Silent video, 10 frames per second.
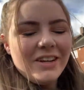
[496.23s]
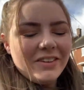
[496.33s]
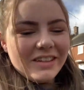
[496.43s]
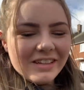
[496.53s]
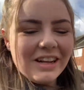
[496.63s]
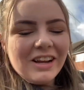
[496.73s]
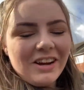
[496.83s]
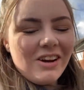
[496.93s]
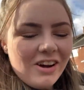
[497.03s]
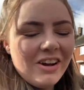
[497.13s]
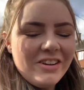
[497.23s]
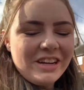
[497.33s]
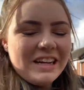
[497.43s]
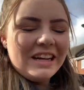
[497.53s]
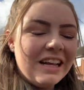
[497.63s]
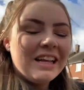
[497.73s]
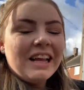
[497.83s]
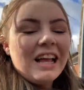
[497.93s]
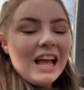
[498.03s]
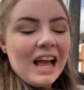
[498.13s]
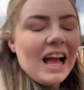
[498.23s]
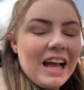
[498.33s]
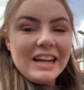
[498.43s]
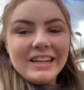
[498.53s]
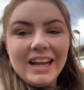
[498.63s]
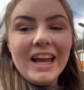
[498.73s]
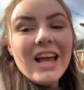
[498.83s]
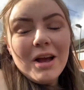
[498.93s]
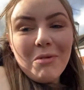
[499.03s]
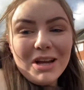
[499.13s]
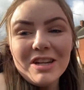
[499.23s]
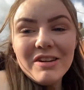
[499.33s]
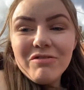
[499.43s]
it is a lot harder, and I'm actually